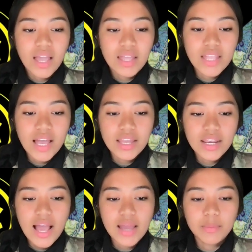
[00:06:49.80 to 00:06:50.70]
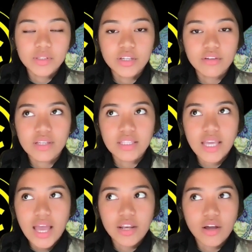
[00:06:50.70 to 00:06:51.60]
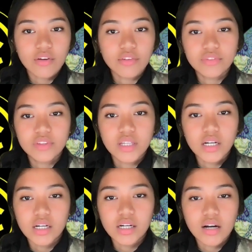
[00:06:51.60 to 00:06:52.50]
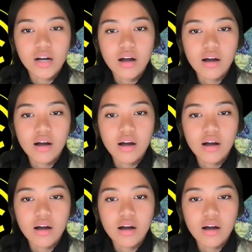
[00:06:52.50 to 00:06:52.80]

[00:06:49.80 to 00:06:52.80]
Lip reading: And then I believe at the end of the